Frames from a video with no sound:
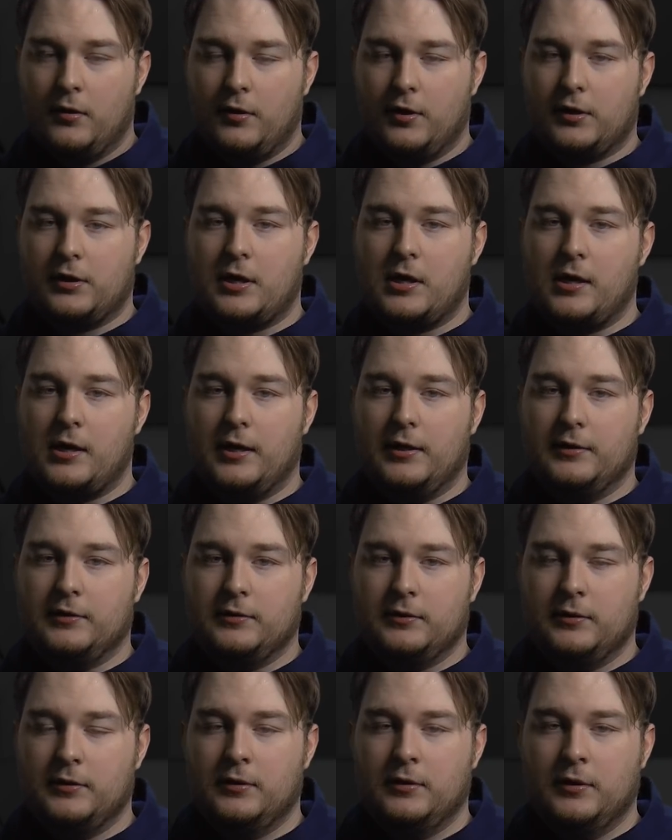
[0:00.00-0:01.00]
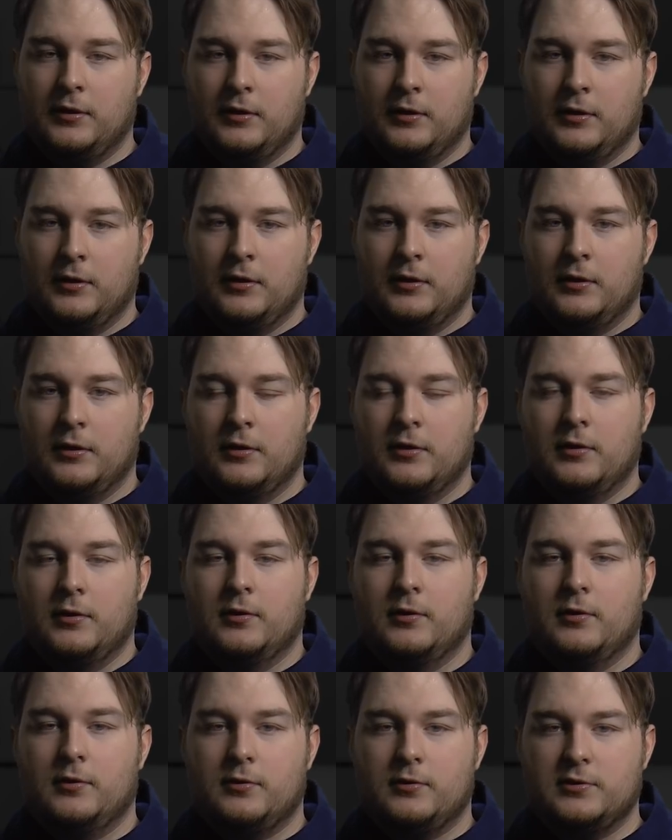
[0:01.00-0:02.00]
they're gone.
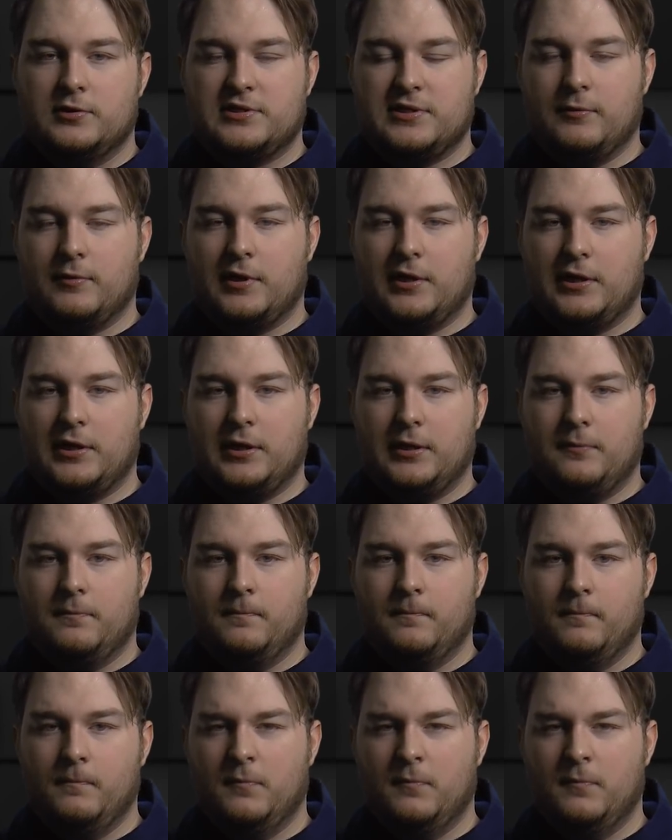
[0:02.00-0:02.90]
See what I did?